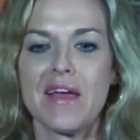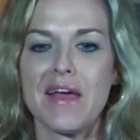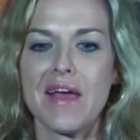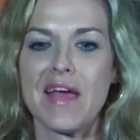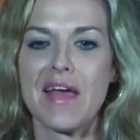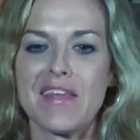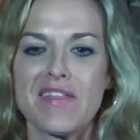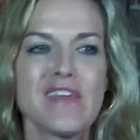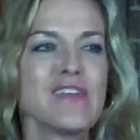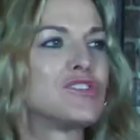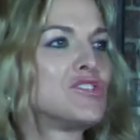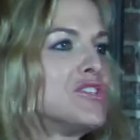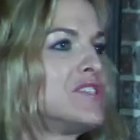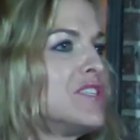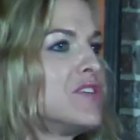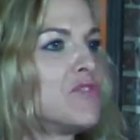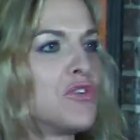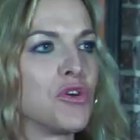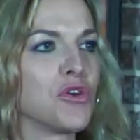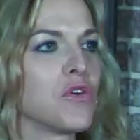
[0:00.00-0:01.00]
I think
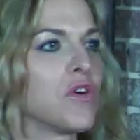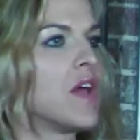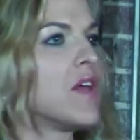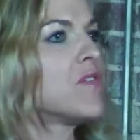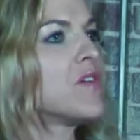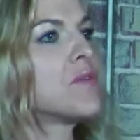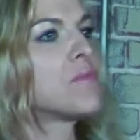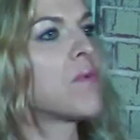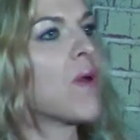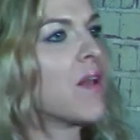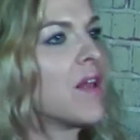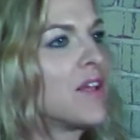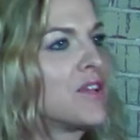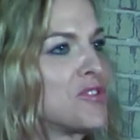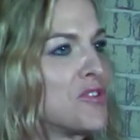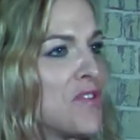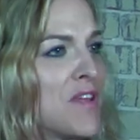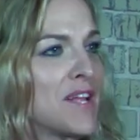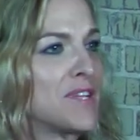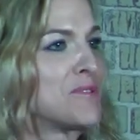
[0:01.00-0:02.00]
she's even craving running,
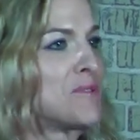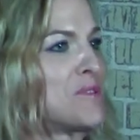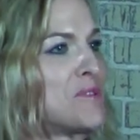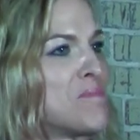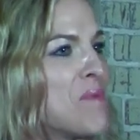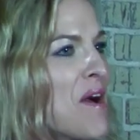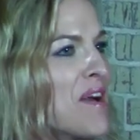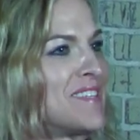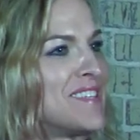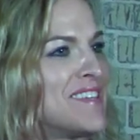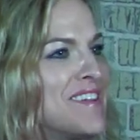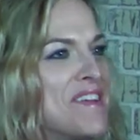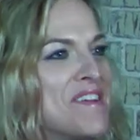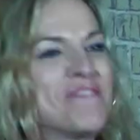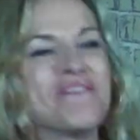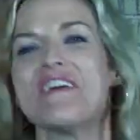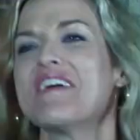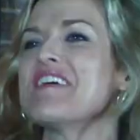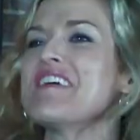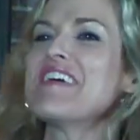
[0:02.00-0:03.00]
so that's always
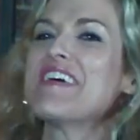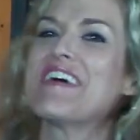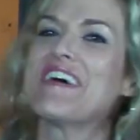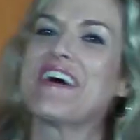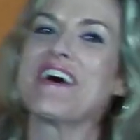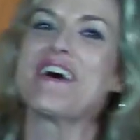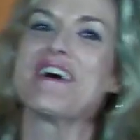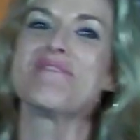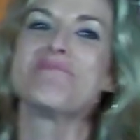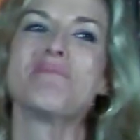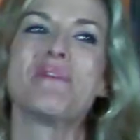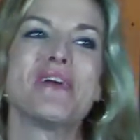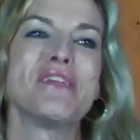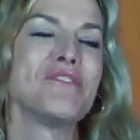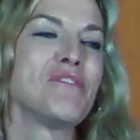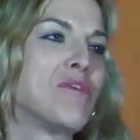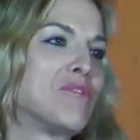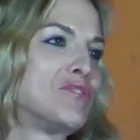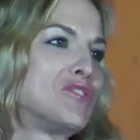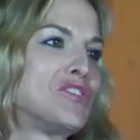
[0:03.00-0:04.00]
positive. But
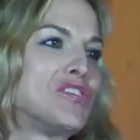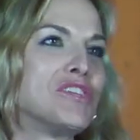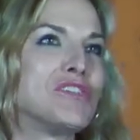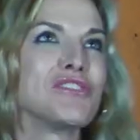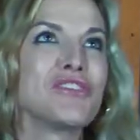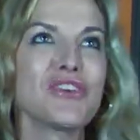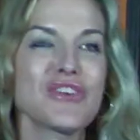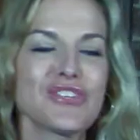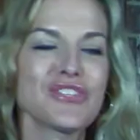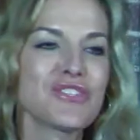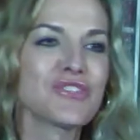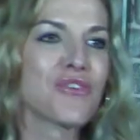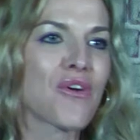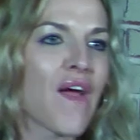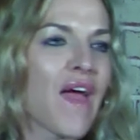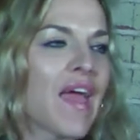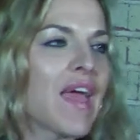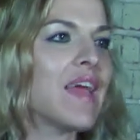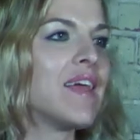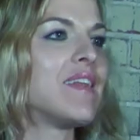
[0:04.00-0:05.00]
no, she looks
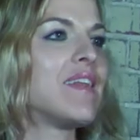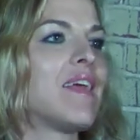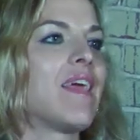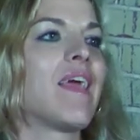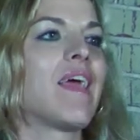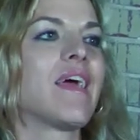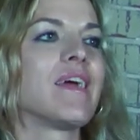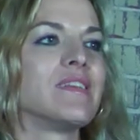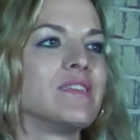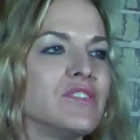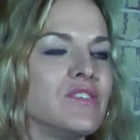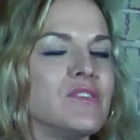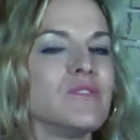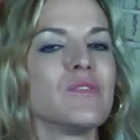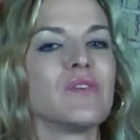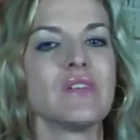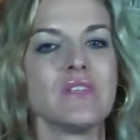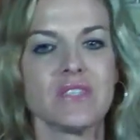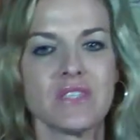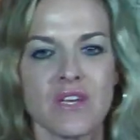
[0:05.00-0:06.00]
great, and you
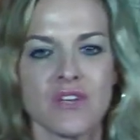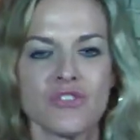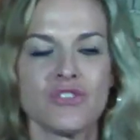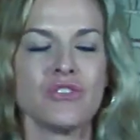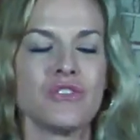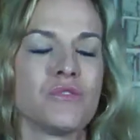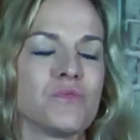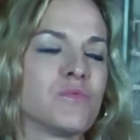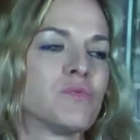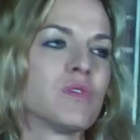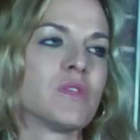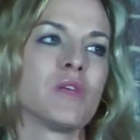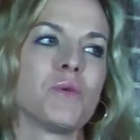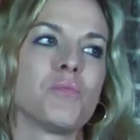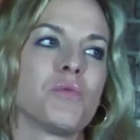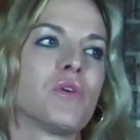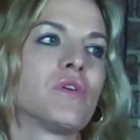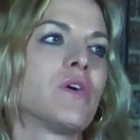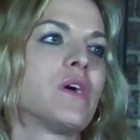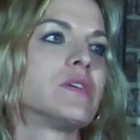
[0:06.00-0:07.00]
can tell she's really
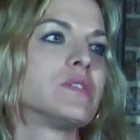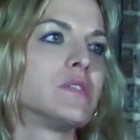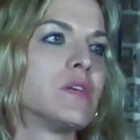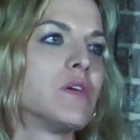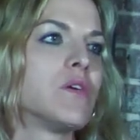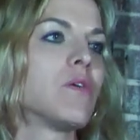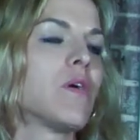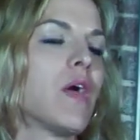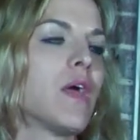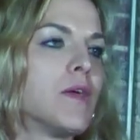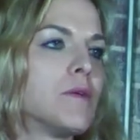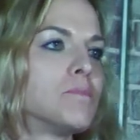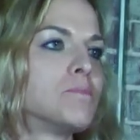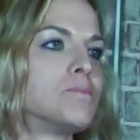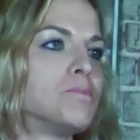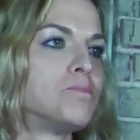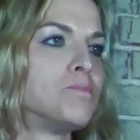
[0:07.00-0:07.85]
progressing great.